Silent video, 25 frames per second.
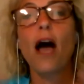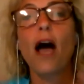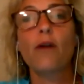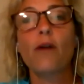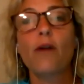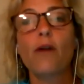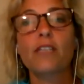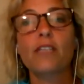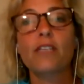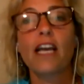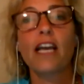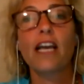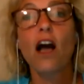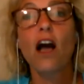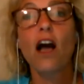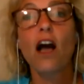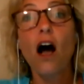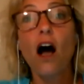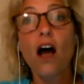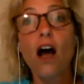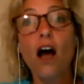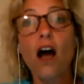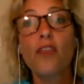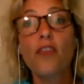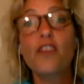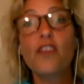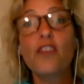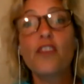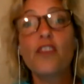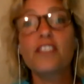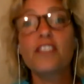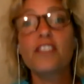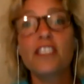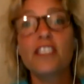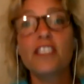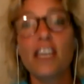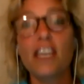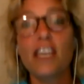like, this
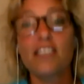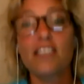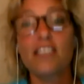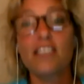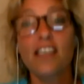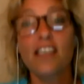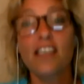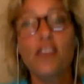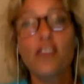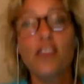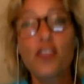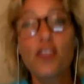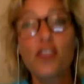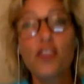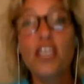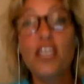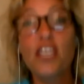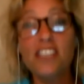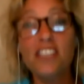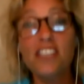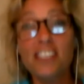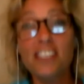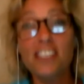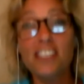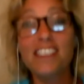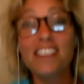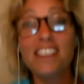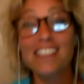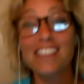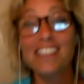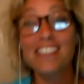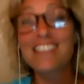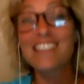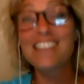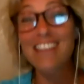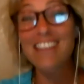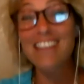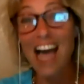is it. This is
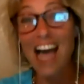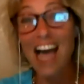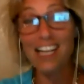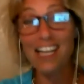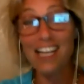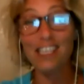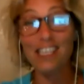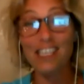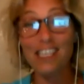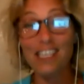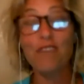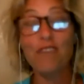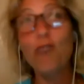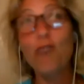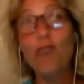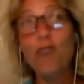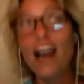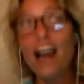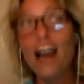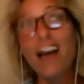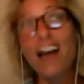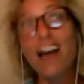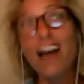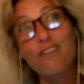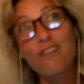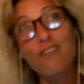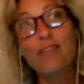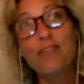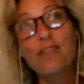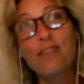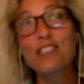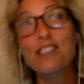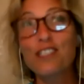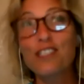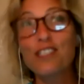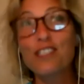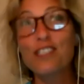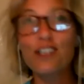exactly what I've been
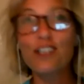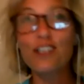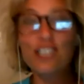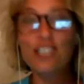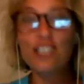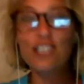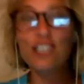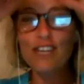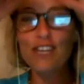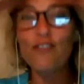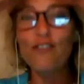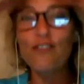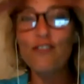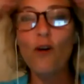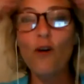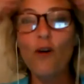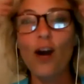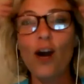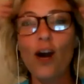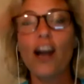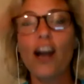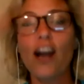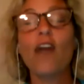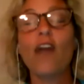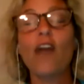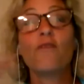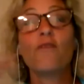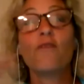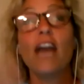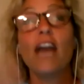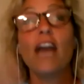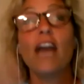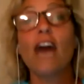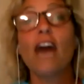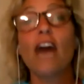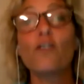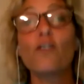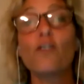searching for. Not
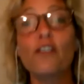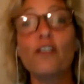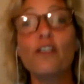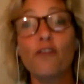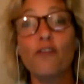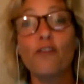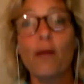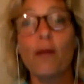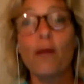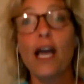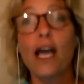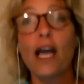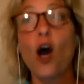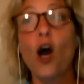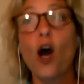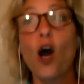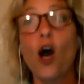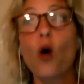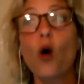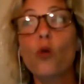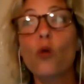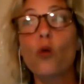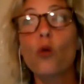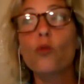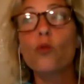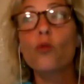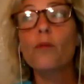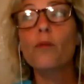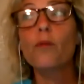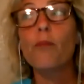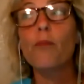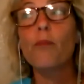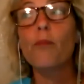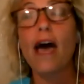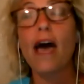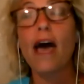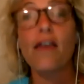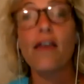only for my own
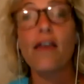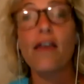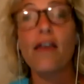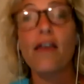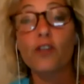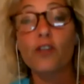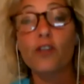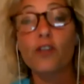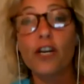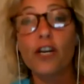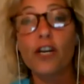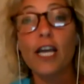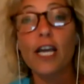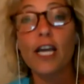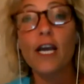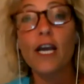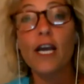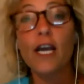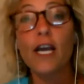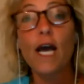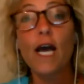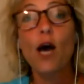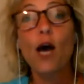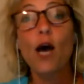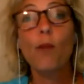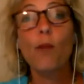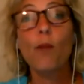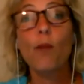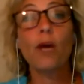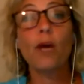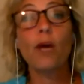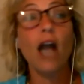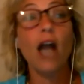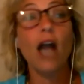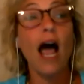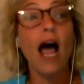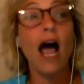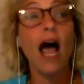path of learning, but
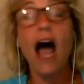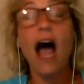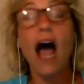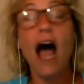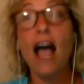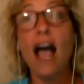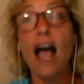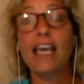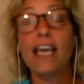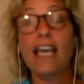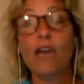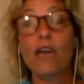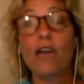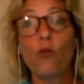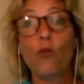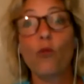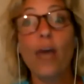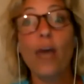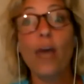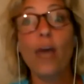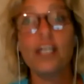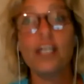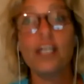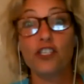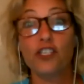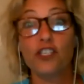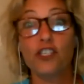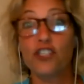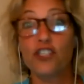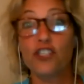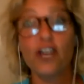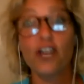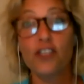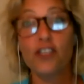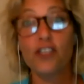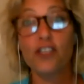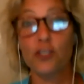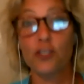I can't wait to
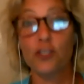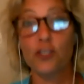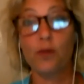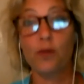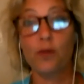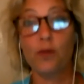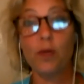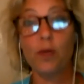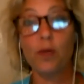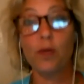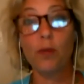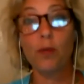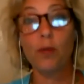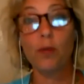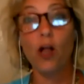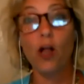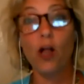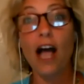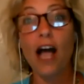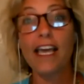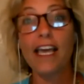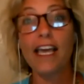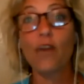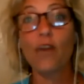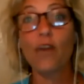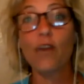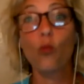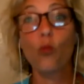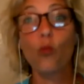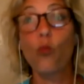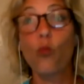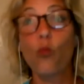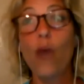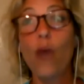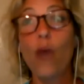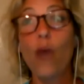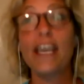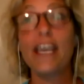share this with people. I can't
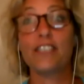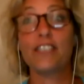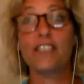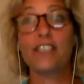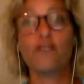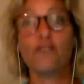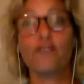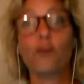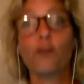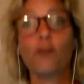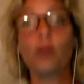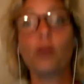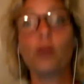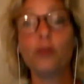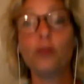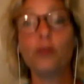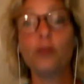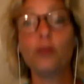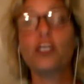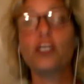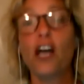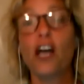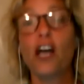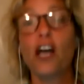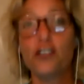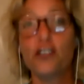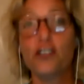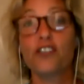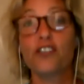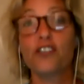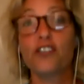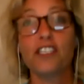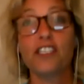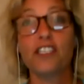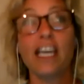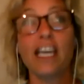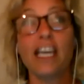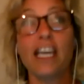wait for people to
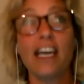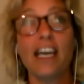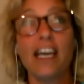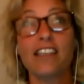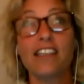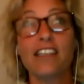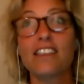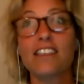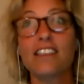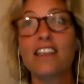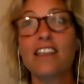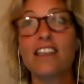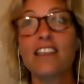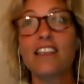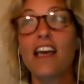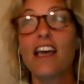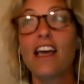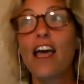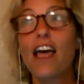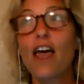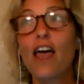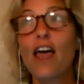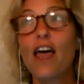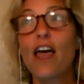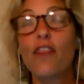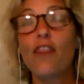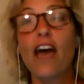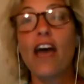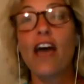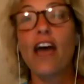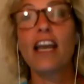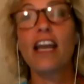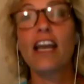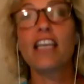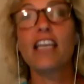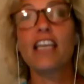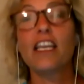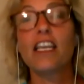understand that
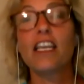it